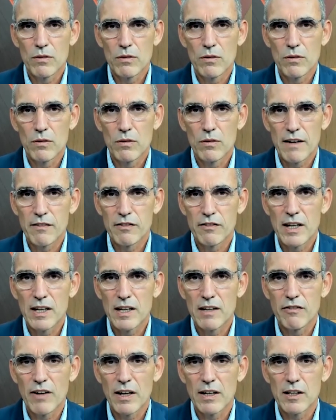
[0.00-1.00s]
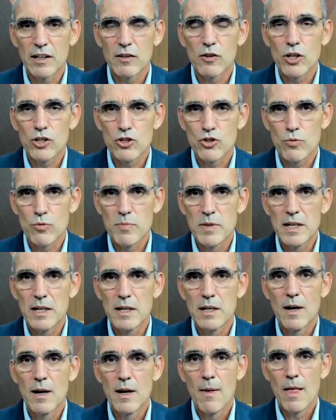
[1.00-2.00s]
5 day event. Is going to
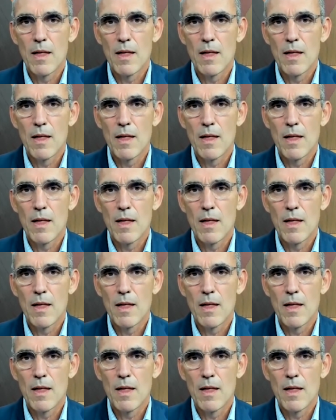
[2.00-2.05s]
be